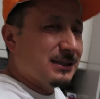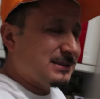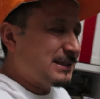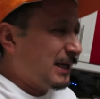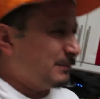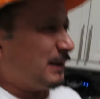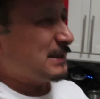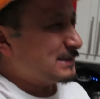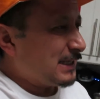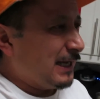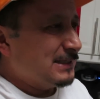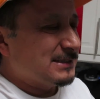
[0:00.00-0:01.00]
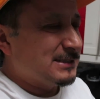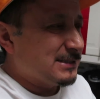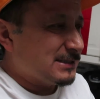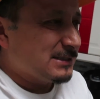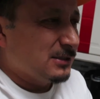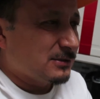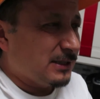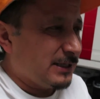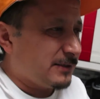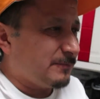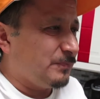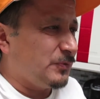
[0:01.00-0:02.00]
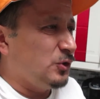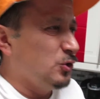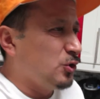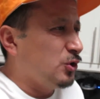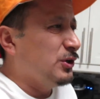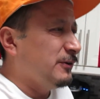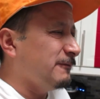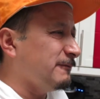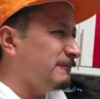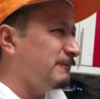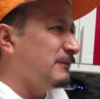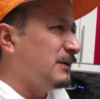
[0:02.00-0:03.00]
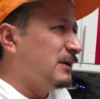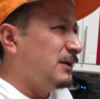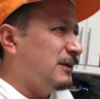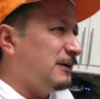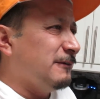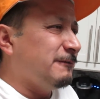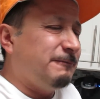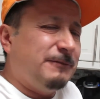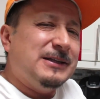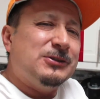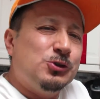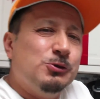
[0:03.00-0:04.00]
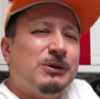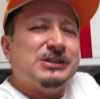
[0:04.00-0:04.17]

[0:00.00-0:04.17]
the side-by-sides just looked like you couldn't fit too